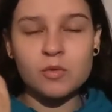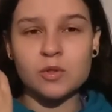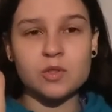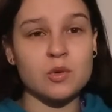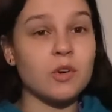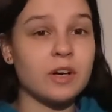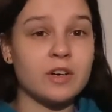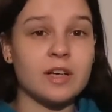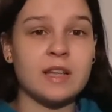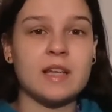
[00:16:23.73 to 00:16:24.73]
full story
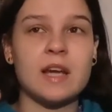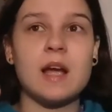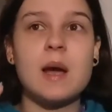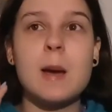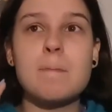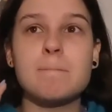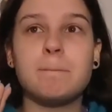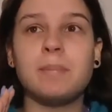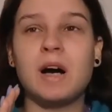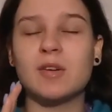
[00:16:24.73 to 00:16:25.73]
or anything,
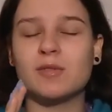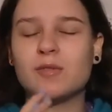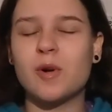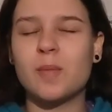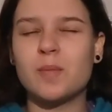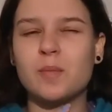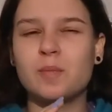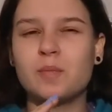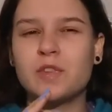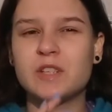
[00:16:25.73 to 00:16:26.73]
but from
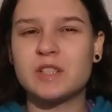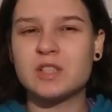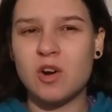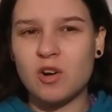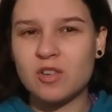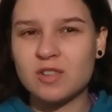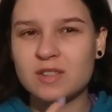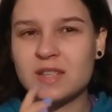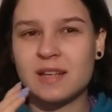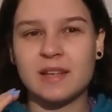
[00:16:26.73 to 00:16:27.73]
the
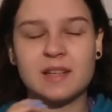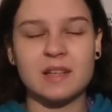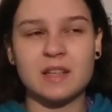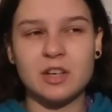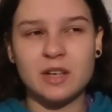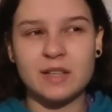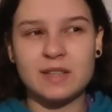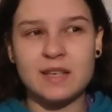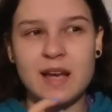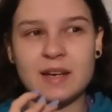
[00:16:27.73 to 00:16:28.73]
songs and like the
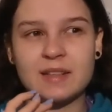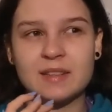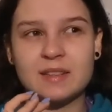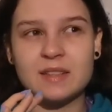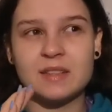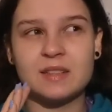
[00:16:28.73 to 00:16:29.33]
lyrics and